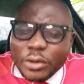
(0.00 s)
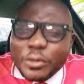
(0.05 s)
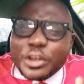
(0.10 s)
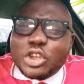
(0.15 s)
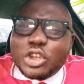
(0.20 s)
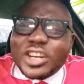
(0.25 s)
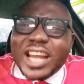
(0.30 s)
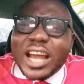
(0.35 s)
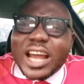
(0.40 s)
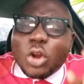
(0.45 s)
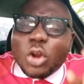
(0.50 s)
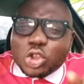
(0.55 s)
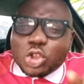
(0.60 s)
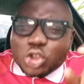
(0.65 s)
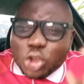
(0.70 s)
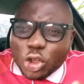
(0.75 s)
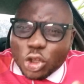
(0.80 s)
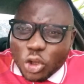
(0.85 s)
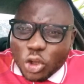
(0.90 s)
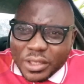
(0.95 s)
regional
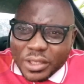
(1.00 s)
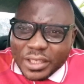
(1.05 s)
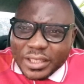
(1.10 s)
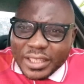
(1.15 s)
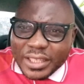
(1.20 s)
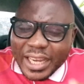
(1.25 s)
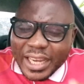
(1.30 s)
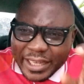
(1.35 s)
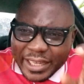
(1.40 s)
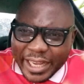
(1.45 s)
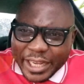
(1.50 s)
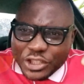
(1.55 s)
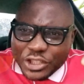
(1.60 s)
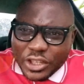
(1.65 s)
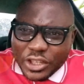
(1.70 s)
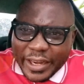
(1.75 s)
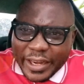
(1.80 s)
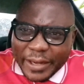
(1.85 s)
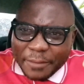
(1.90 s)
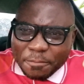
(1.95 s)
autonomy in
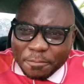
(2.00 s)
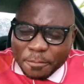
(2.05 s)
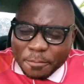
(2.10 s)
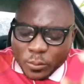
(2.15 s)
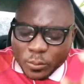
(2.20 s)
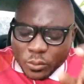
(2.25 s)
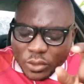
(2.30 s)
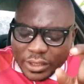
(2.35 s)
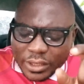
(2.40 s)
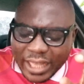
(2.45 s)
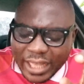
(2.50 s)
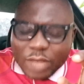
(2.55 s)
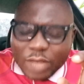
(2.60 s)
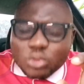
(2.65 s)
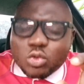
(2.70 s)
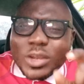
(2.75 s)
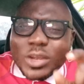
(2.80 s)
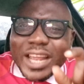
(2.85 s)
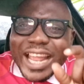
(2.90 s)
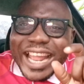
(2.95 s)
Nigeria,
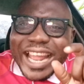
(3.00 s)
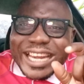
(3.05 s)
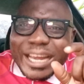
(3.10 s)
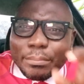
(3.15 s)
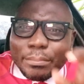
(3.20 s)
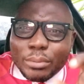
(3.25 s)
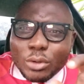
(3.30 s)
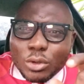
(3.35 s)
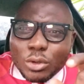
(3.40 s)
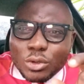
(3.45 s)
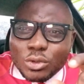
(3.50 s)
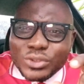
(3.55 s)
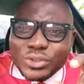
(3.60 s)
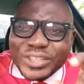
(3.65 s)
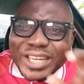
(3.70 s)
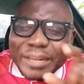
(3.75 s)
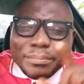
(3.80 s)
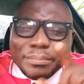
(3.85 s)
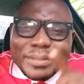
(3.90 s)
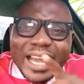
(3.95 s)
that will enable
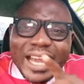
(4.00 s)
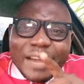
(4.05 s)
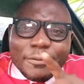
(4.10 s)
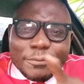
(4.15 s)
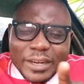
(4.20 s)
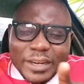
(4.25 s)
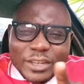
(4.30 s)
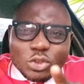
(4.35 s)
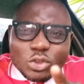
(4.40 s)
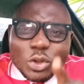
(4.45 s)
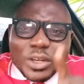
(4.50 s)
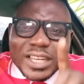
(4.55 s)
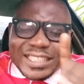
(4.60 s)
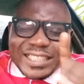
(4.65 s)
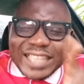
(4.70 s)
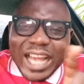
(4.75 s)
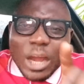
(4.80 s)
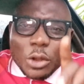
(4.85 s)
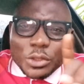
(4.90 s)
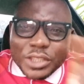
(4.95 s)
the Biafrans or
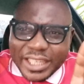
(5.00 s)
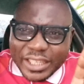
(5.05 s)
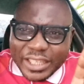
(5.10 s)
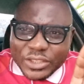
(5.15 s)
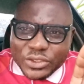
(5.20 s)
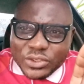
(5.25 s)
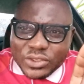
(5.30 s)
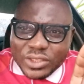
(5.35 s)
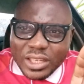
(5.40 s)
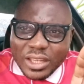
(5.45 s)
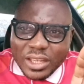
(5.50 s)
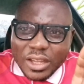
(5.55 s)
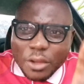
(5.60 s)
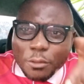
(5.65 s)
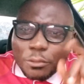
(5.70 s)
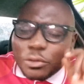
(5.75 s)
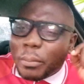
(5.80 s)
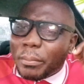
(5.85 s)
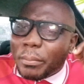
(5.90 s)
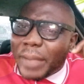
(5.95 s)
the Southerners,
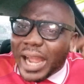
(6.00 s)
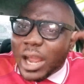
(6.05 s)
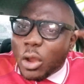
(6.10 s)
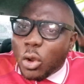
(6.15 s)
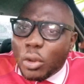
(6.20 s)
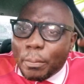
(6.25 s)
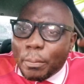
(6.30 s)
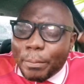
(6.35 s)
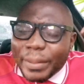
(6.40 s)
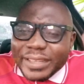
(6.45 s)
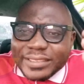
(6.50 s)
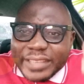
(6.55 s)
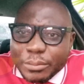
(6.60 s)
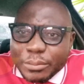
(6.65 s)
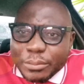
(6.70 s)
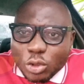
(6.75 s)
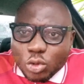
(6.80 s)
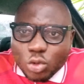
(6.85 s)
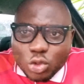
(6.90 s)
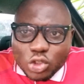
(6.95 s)
from my own
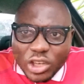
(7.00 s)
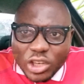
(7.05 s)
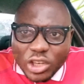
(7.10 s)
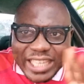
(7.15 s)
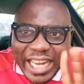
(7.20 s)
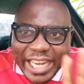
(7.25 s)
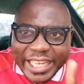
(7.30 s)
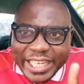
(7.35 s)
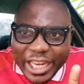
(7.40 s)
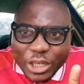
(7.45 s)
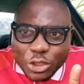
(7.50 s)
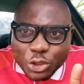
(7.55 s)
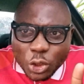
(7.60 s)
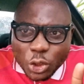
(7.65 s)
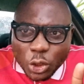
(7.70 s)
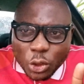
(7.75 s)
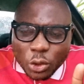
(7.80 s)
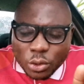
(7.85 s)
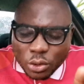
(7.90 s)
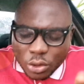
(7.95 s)
perception,
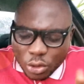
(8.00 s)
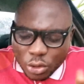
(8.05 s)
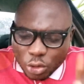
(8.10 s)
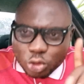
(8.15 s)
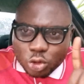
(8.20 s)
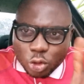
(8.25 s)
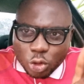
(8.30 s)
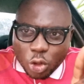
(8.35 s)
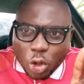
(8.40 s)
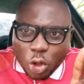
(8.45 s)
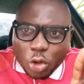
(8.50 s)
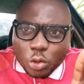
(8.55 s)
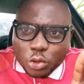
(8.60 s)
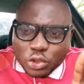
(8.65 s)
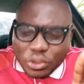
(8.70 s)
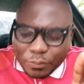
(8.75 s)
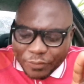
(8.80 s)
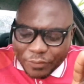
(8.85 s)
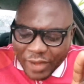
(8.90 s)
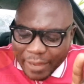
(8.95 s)
so don't
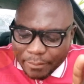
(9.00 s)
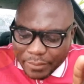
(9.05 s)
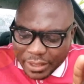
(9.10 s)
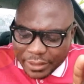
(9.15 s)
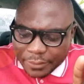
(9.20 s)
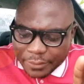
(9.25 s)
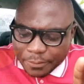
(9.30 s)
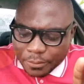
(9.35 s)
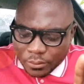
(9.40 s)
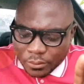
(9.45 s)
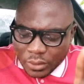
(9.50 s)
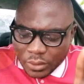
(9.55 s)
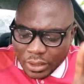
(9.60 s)
crucify me,